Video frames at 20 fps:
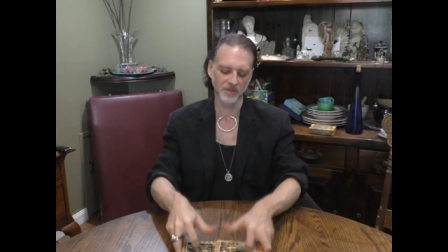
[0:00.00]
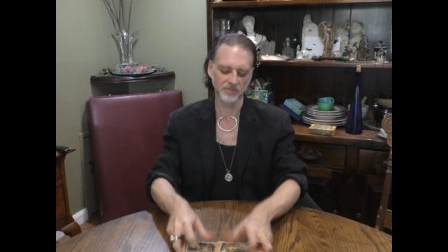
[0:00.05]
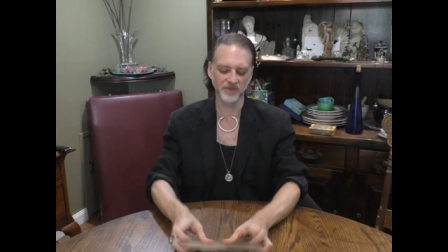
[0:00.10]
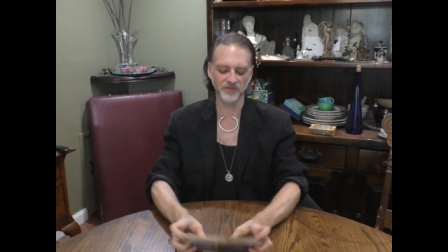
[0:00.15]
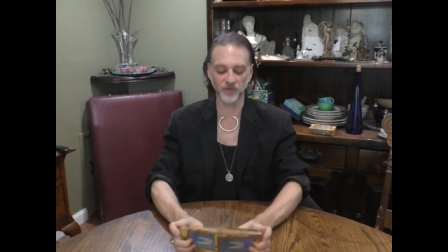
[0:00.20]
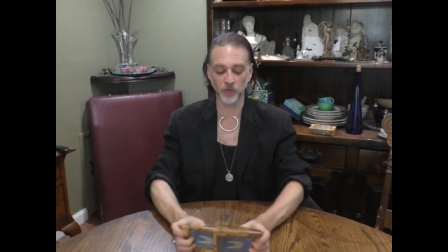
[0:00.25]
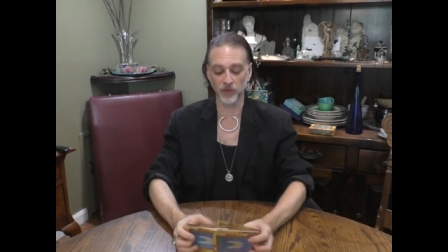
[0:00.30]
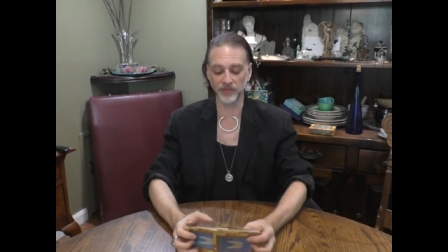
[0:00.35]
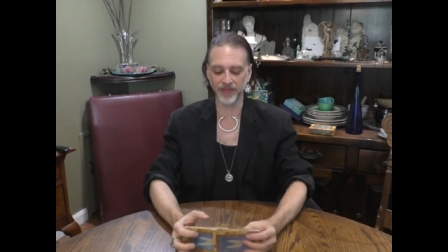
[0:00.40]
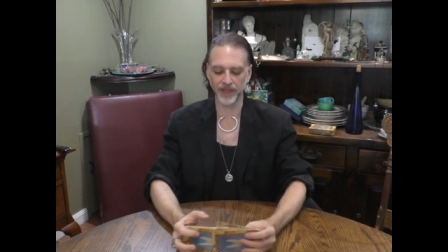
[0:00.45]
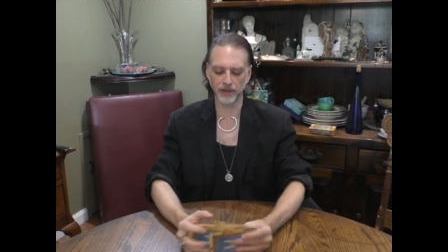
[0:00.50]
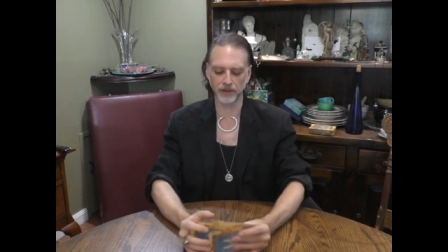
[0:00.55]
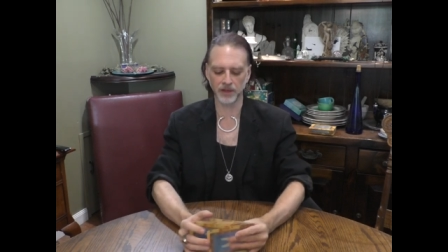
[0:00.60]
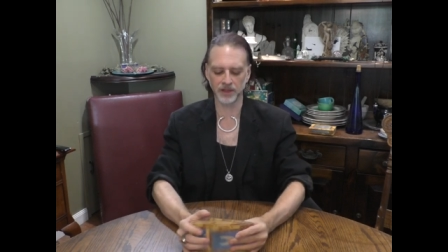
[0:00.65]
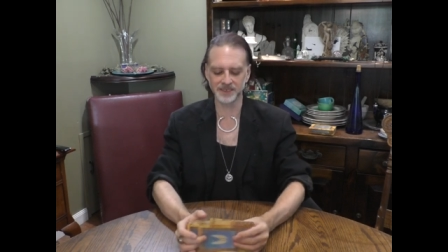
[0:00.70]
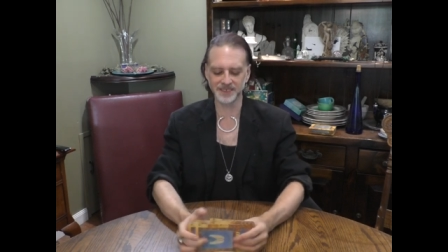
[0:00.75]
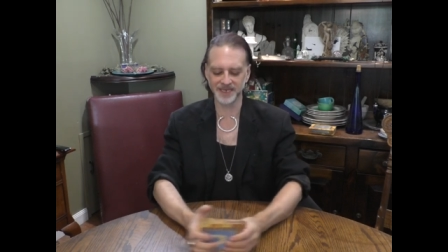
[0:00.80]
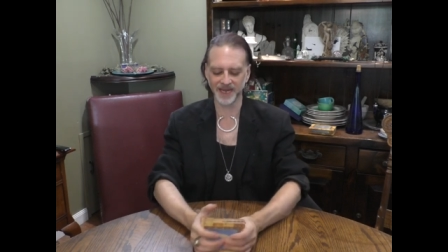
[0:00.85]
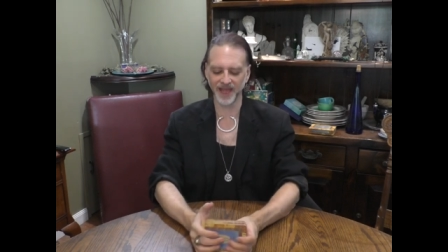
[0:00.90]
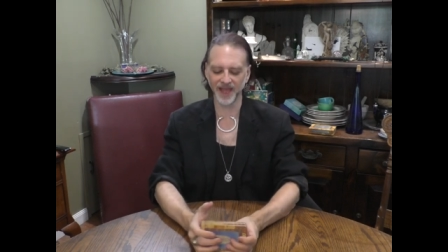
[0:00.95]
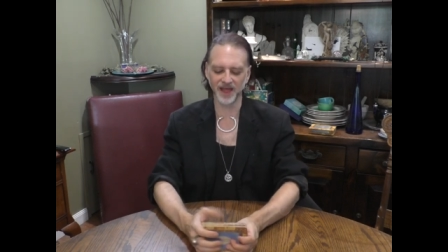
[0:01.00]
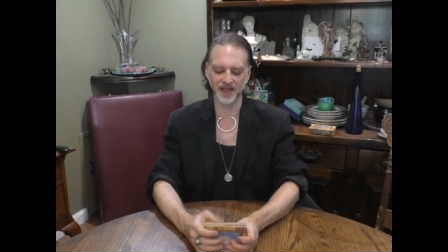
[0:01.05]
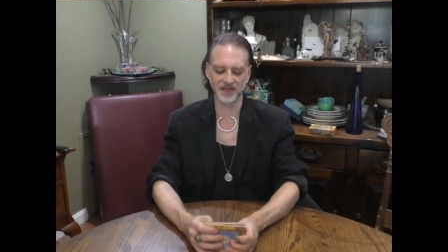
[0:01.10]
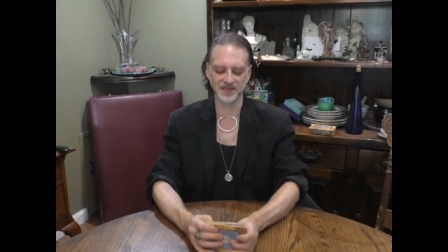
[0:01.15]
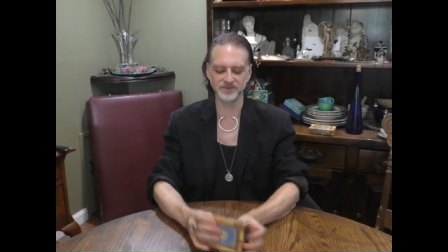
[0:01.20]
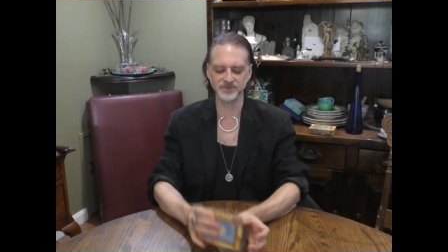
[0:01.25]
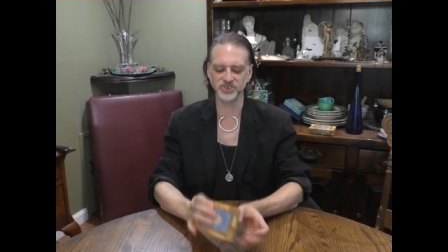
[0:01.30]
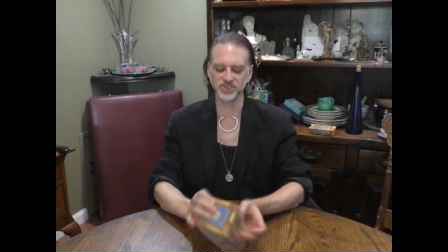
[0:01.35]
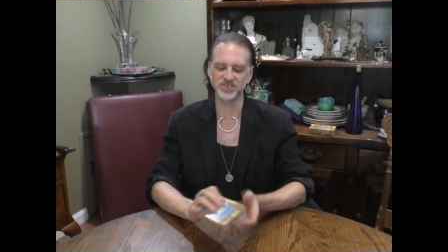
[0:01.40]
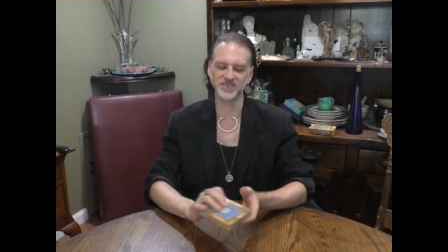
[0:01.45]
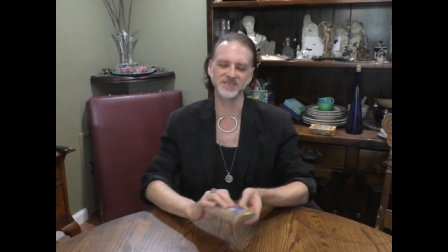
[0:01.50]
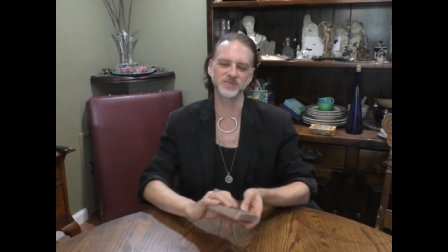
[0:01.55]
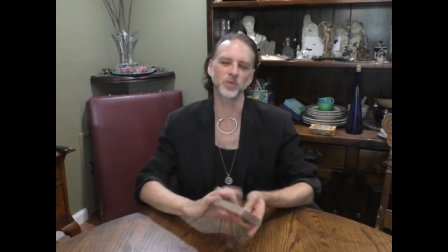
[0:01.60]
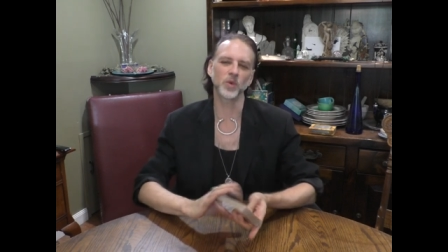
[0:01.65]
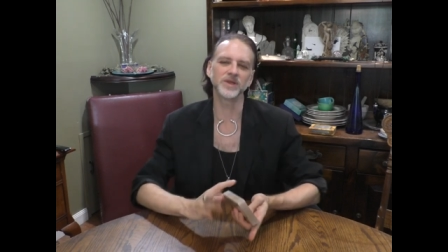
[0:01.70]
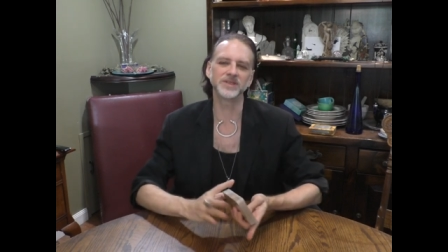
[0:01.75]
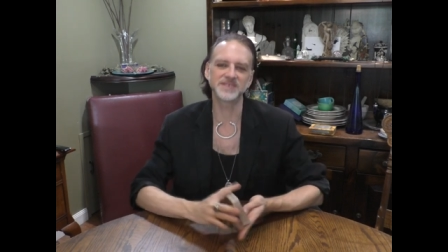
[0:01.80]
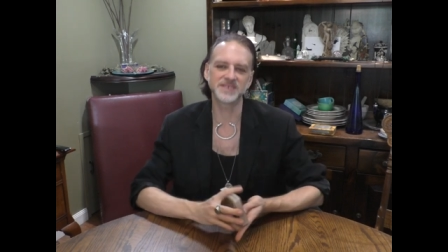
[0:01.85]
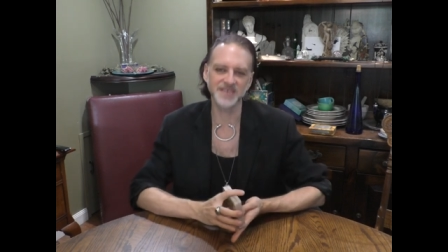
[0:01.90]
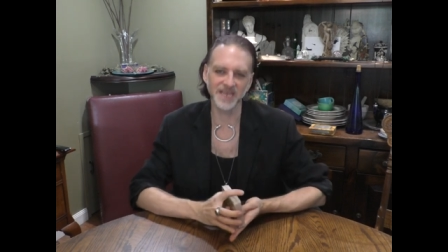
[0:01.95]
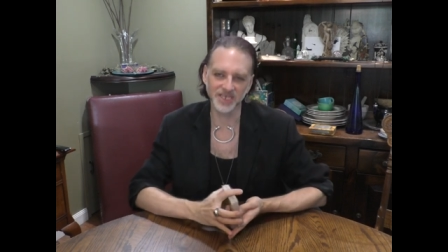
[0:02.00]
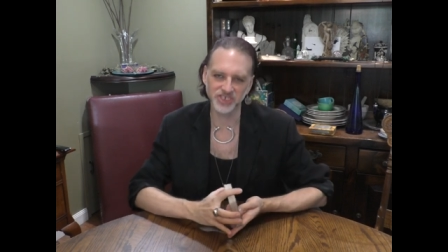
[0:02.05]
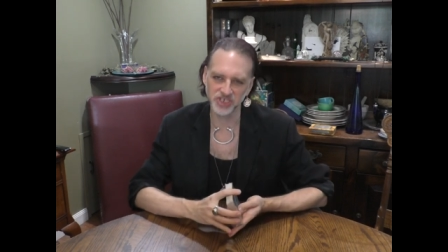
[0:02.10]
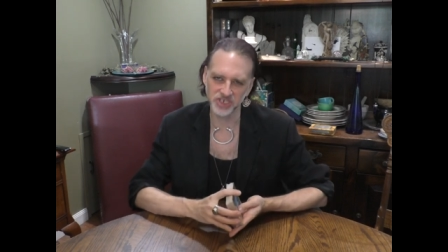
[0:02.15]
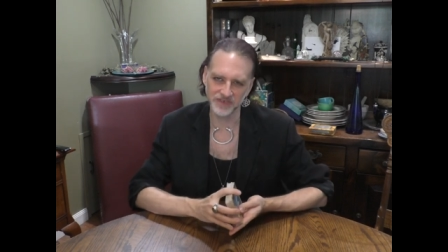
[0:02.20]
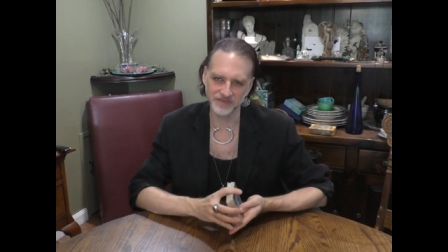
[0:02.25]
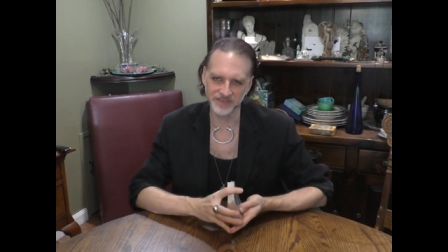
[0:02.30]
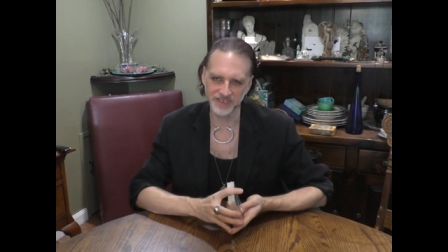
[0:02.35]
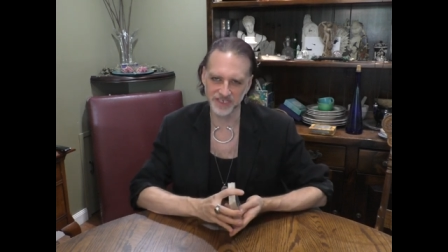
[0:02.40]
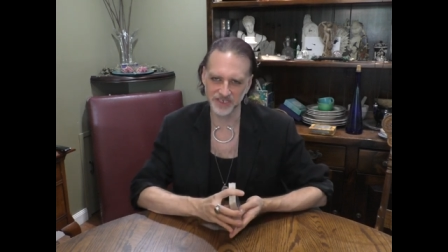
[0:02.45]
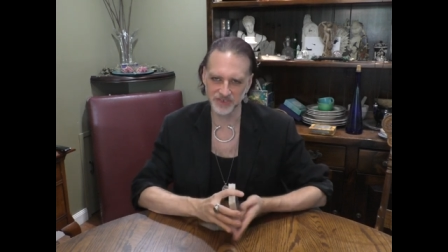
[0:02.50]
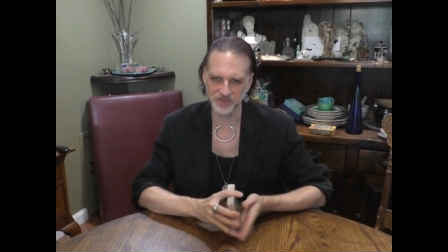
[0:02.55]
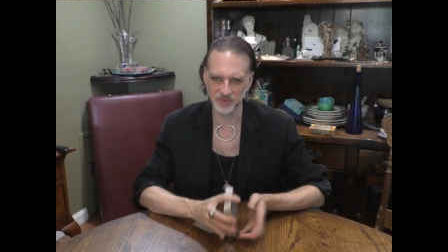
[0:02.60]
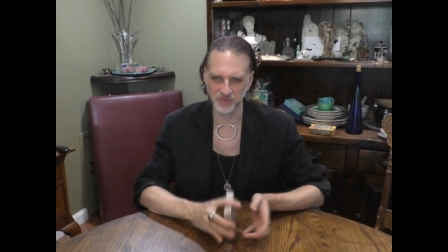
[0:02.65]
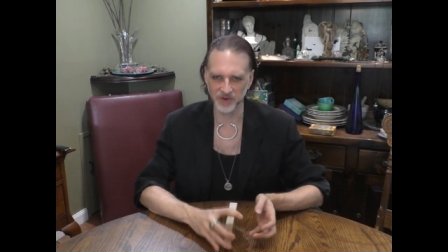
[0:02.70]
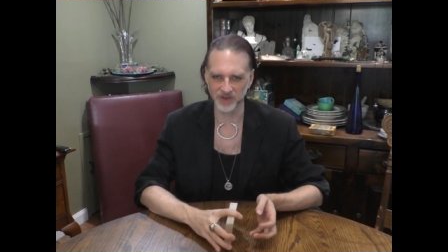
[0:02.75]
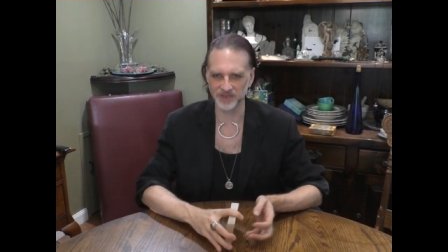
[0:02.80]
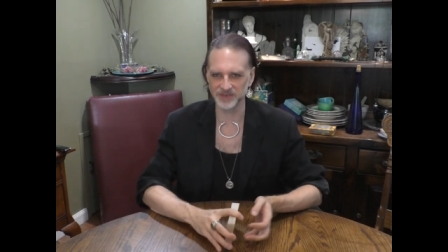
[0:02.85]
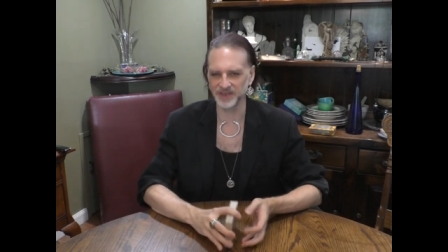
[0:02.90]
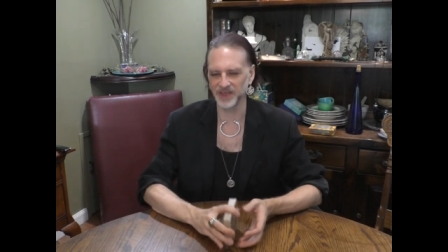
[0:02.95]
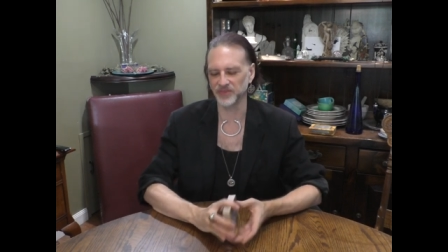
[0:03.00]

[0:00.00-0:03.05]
before they called it hell, it was just one section of the underworld.